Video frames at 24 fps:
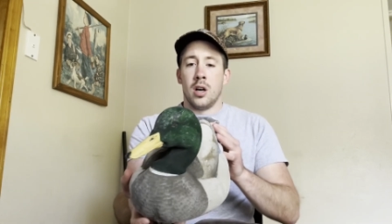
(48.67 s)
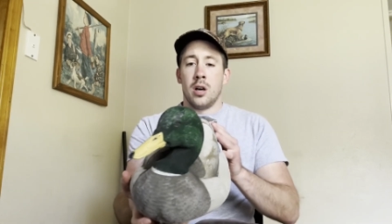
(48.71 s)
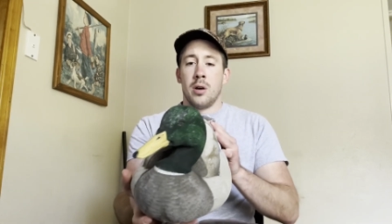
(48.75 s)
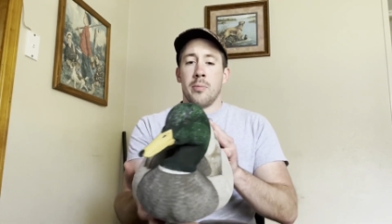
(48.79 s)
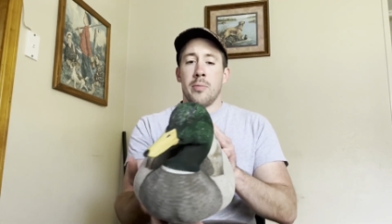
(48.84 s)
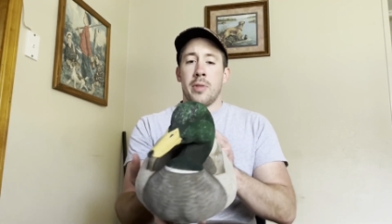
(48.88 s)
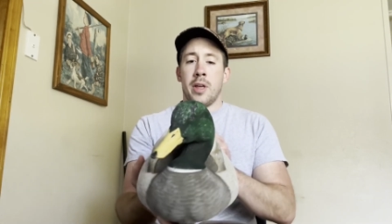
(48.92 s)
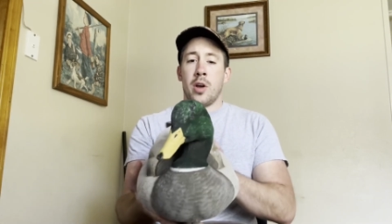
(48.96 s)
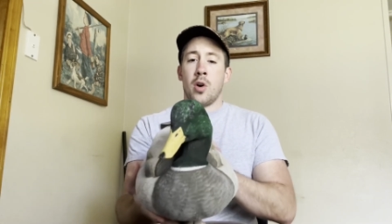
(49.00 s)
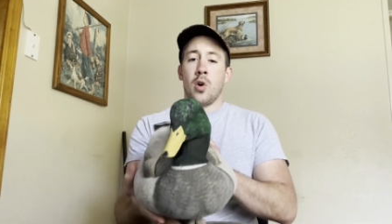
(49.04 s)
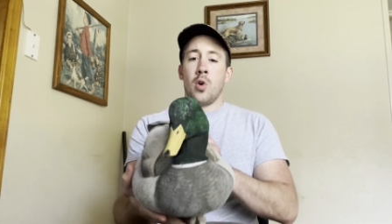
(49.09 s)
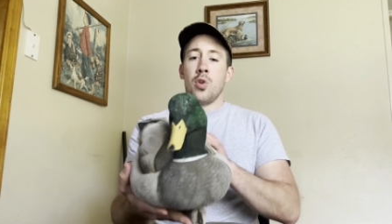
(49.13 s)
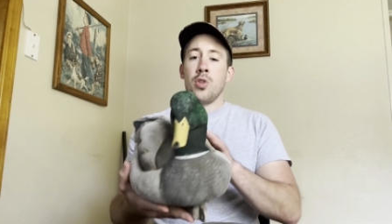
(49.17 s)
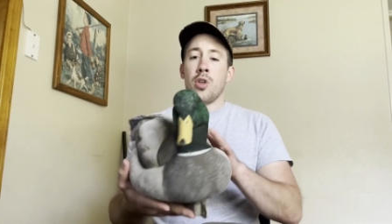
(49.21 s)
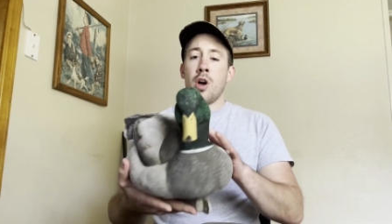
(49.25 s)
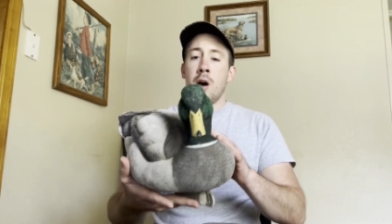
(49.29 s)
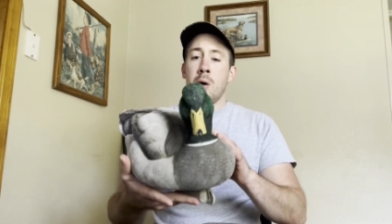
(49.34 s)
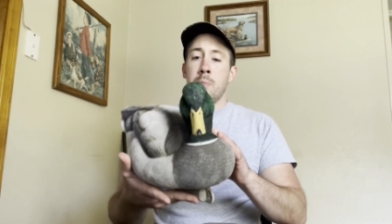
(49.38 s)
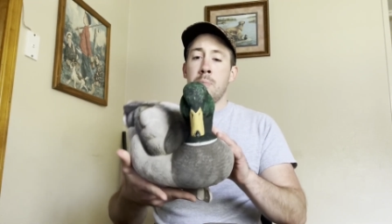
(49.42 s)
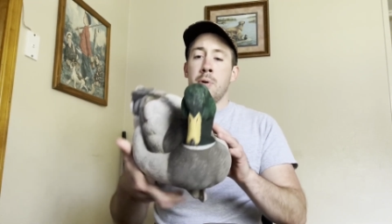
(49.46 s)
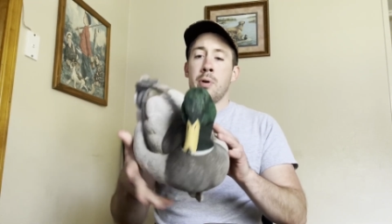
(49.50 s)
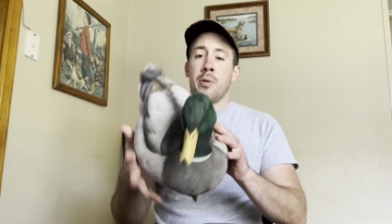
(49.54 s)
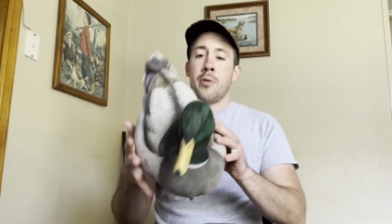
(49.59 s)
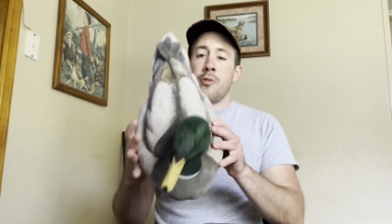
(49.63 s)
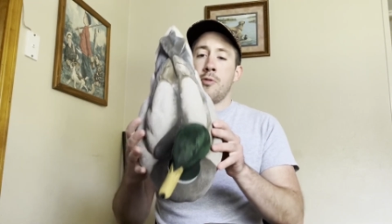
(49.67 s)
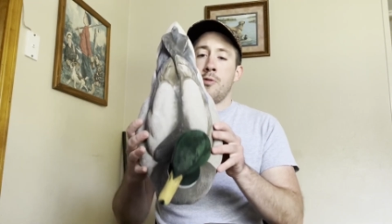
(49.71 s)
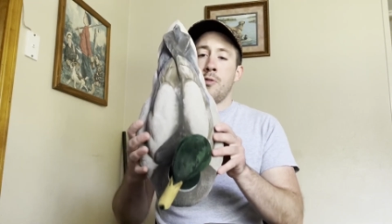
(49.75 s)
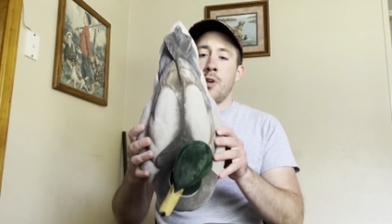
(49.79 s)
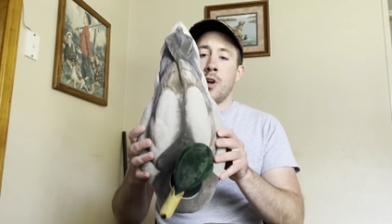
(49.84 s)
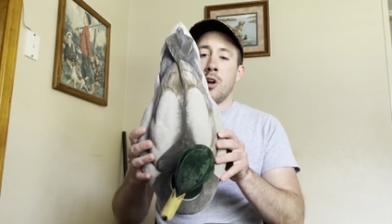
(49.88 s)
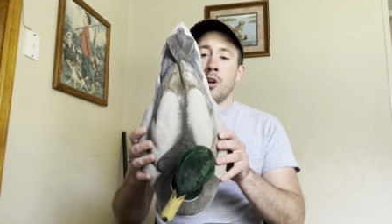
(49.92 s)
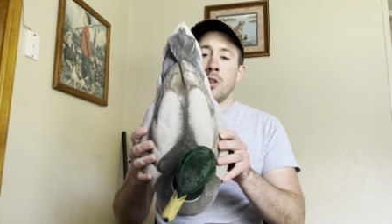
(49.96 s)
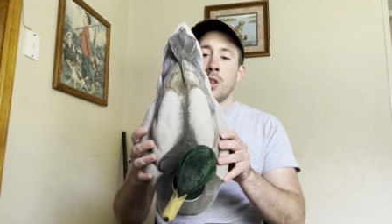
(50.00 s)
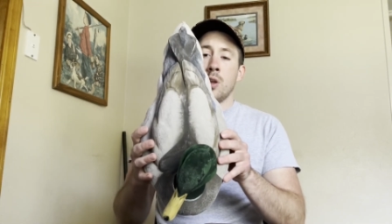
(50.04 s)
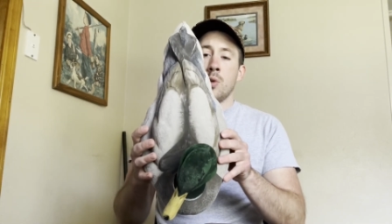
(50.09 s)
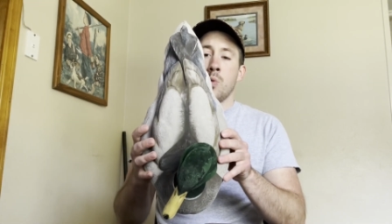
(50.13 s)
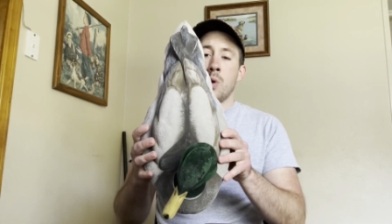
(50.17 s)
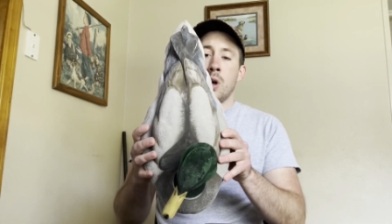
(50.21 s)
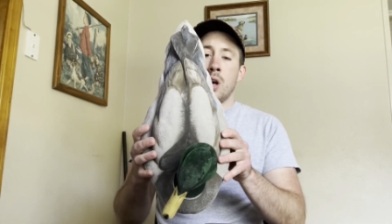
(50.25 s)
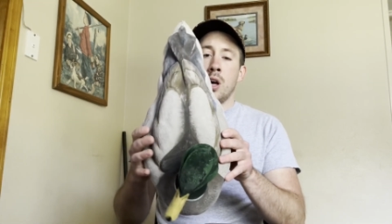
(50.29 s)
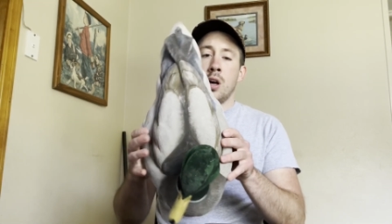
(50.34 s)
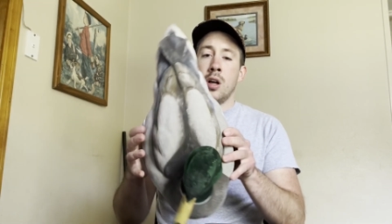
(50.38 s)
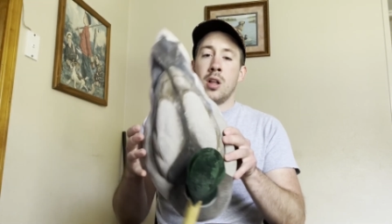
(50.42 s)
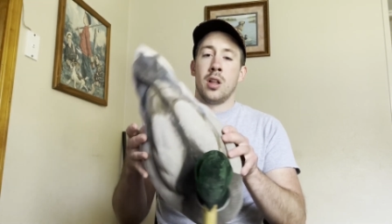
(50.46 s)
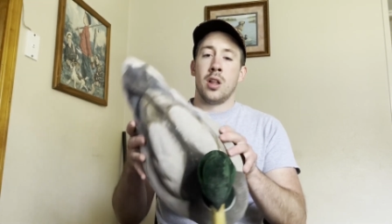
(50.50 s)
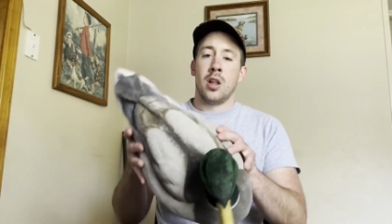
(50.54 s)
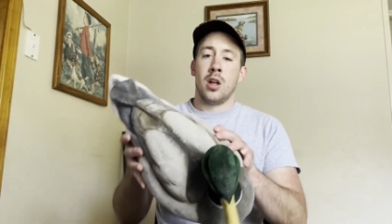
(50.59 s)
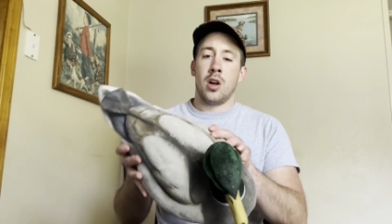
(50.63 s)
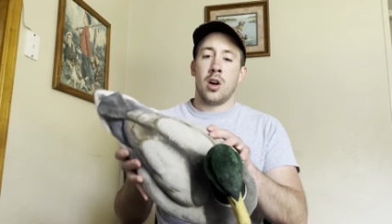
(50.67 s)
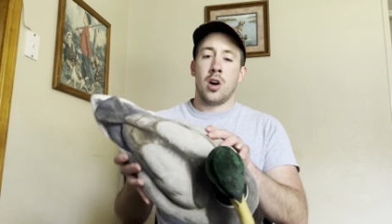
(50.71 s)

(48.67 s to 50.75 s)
They hold up fairly well.